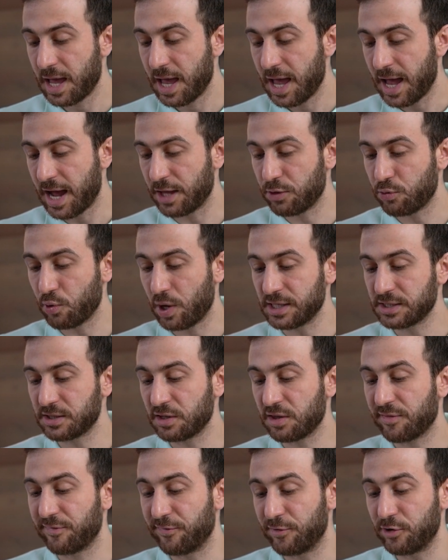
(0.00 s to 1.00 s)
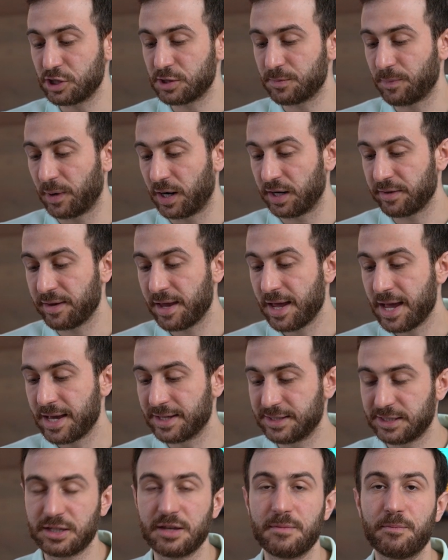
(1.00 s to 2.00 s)
And to answer the first part,
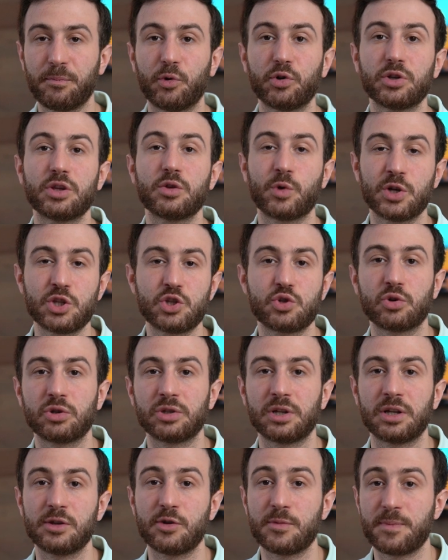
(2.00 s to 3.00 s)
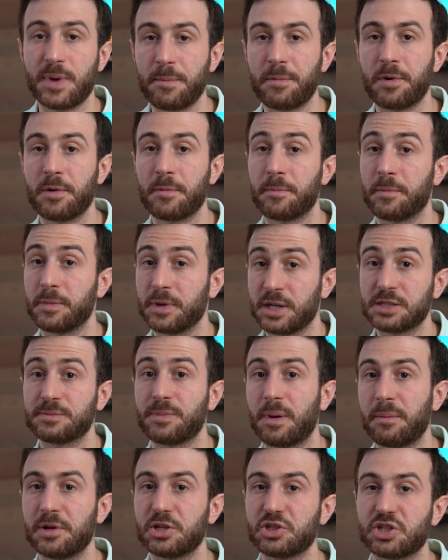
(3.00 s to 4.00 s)
is it important what journal your paper gets
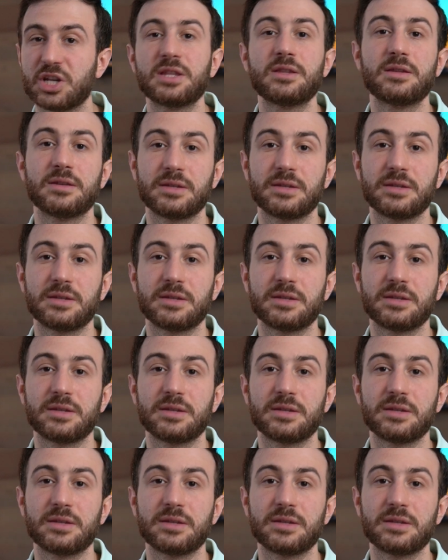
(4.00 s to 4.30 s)
published in?